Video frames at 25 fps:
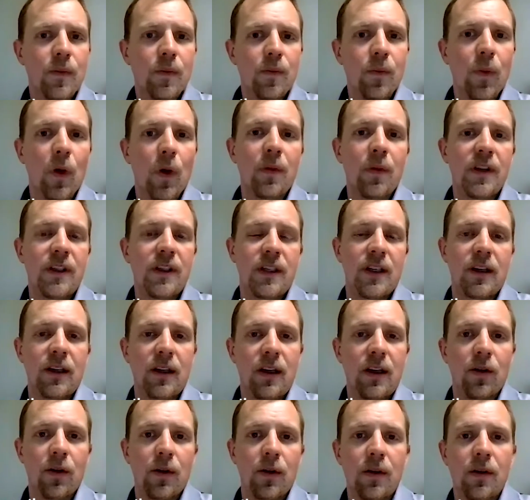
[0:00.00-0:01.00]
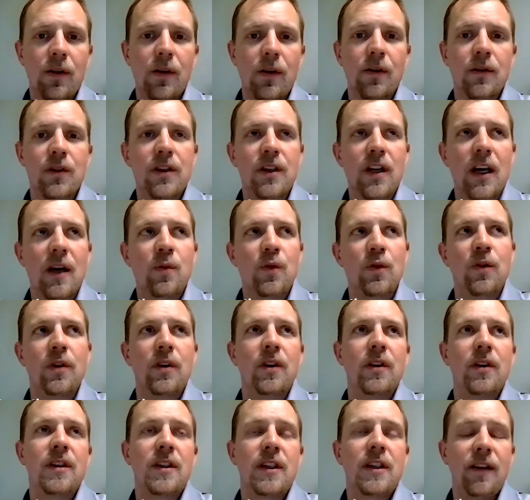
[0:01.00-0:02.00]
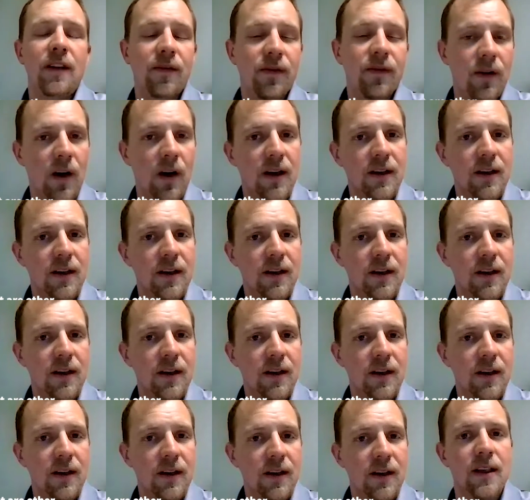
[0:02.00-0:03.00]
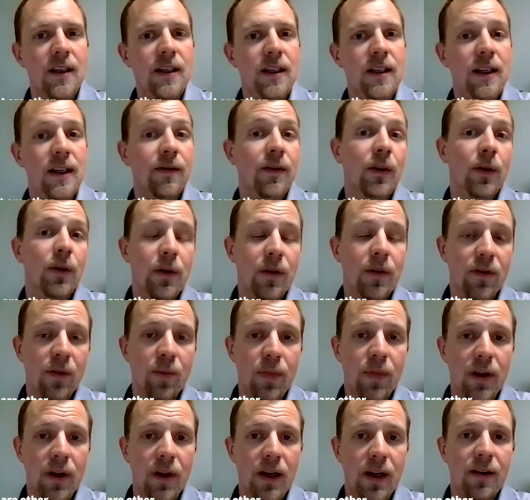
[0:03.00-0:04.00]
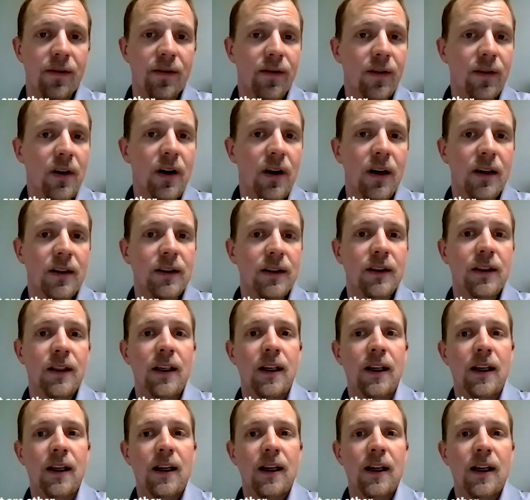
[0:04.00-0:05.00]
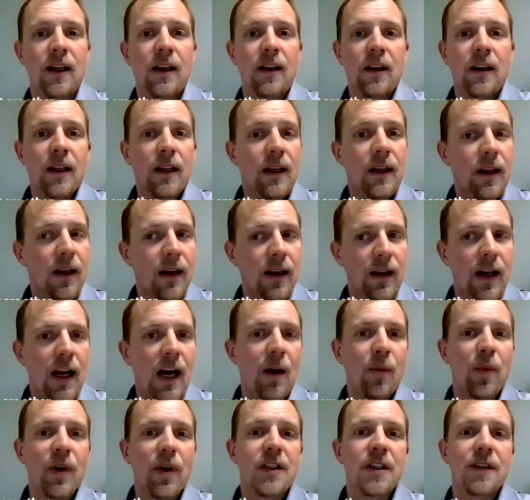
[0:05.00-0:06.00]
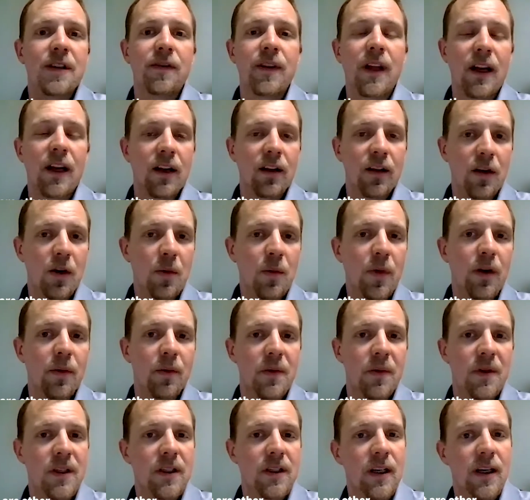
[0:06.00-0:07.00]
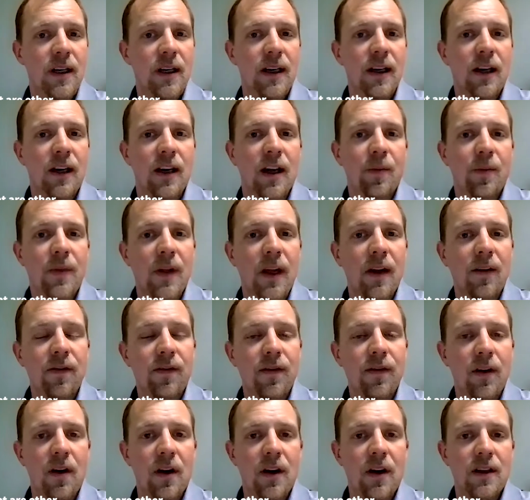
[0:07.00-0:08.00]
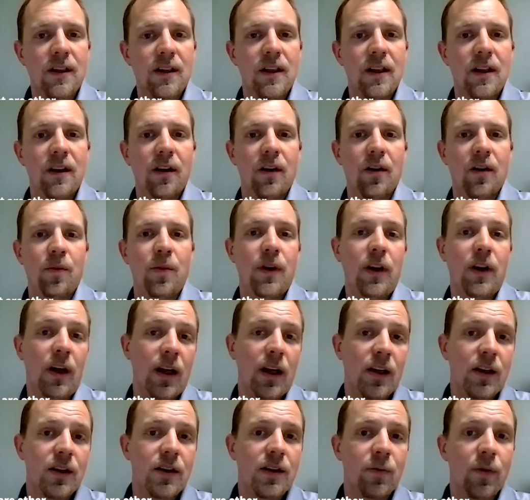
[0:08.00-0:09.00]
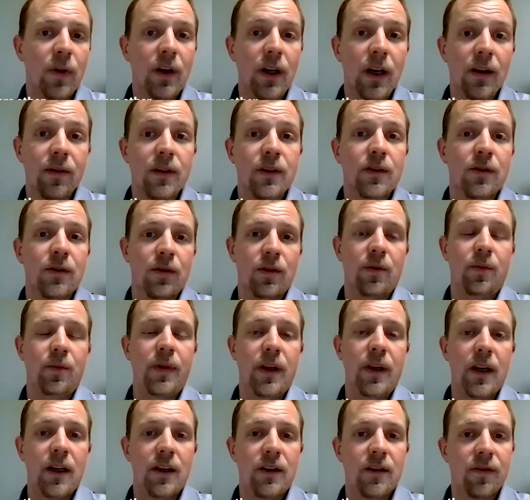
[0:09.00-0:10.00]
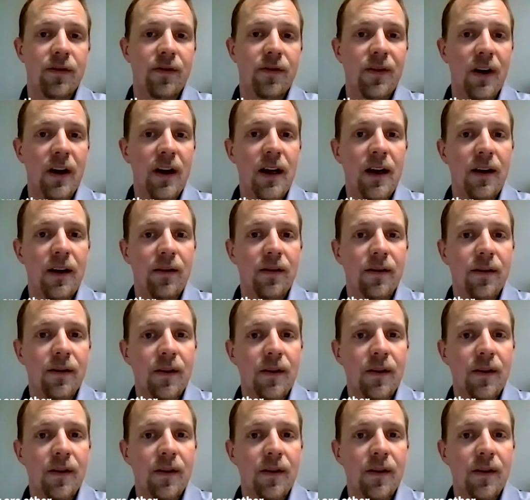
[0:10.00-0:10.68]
there's times where you'll see phos deficiencies even though you've applied phos. How much of that aluminum is tying up that phos in your pH when you have a soil pH of 5?